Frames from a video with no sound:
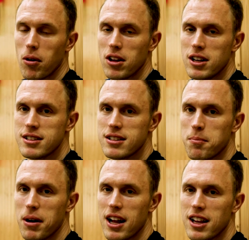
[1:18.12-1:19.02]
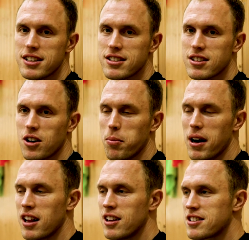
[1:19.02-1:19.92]
Portland, the Pilots, go
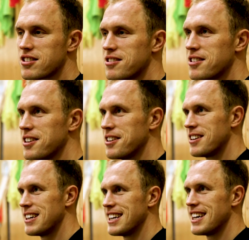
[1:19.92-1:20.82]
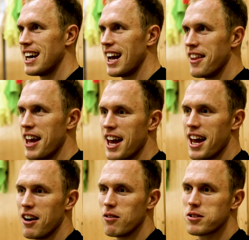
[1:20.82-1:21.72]
Pilots. And
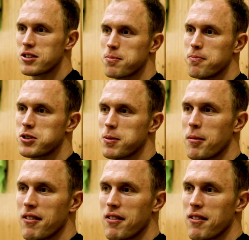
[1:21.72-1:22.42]
then spent